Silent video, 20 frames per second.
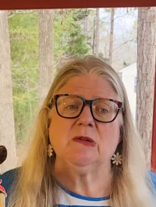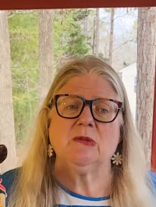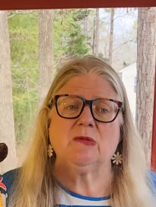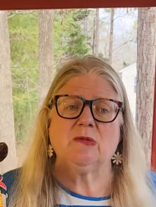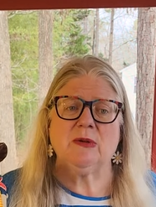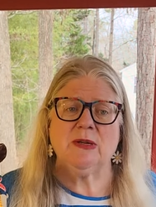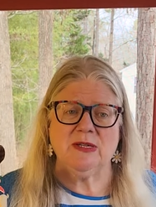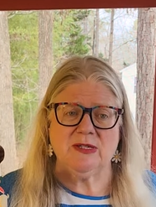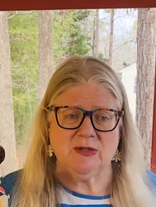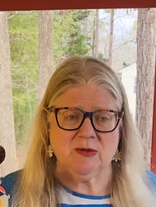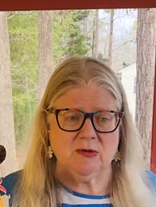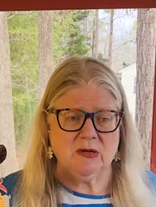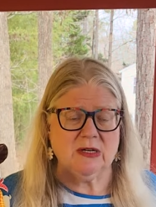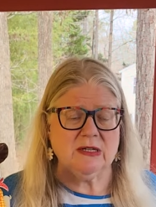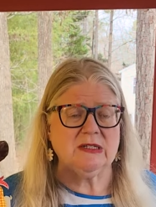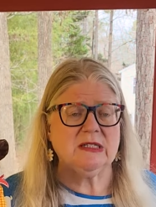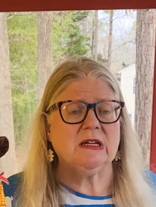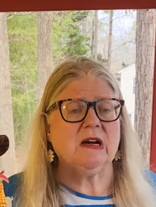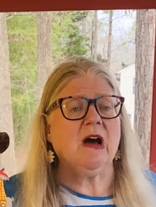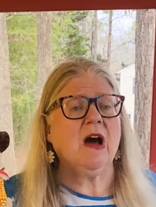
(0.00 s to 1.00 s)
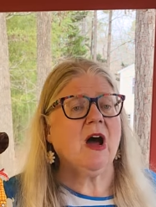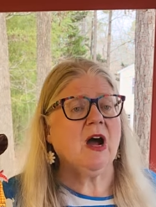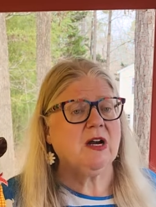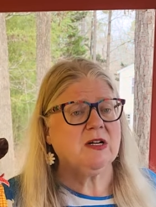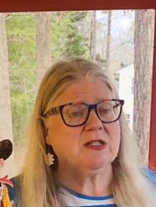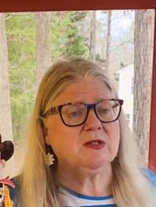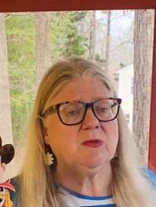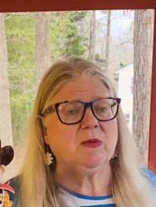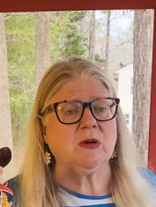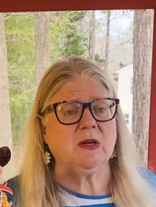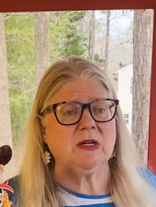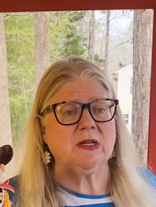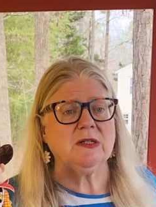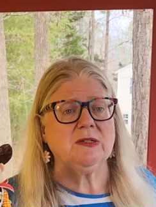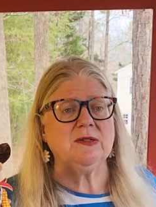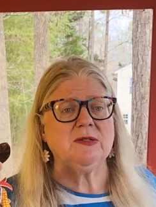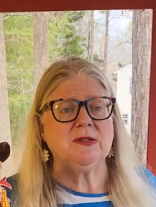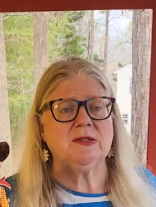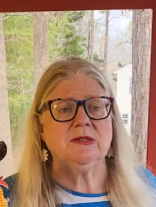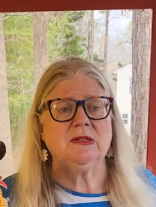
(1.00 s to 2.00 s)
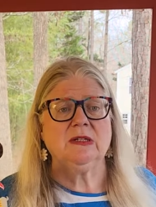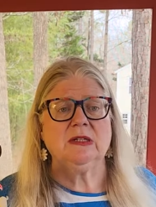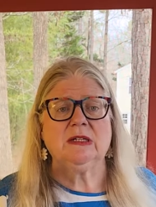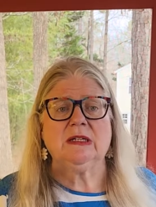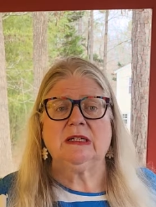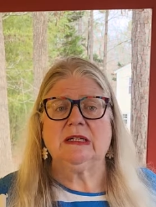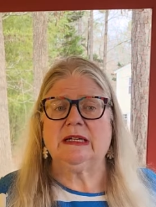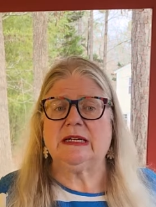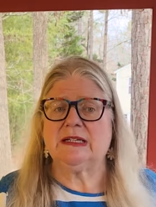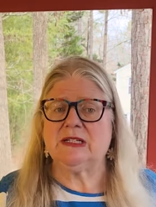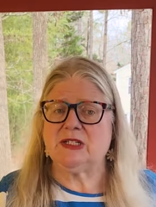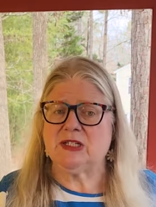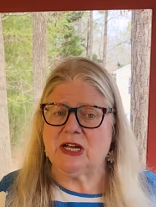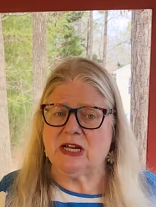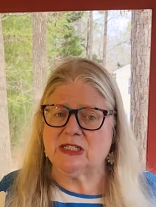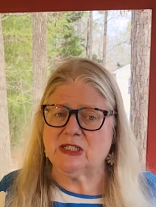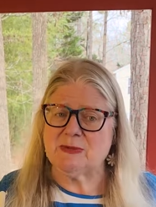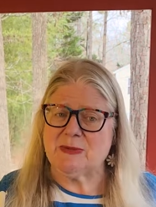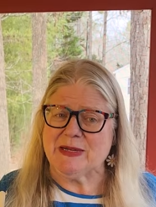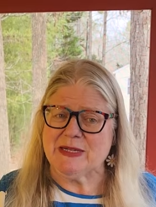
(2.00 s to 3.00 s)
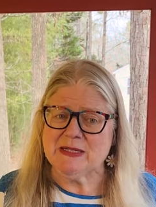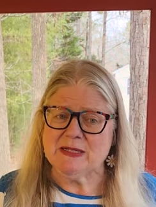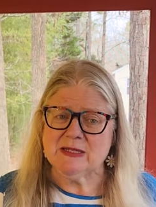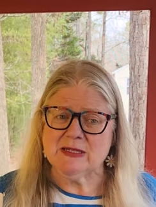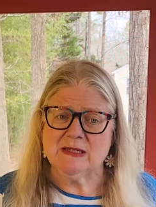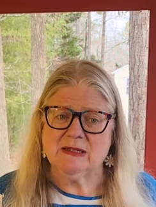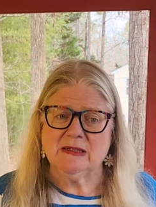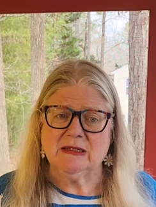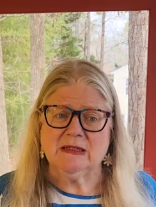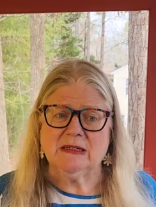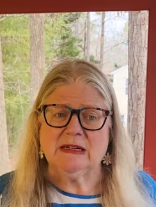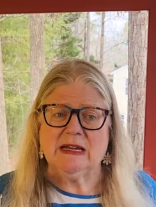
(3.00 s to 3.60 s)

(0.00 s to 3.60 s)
resort to harsh words and judgments,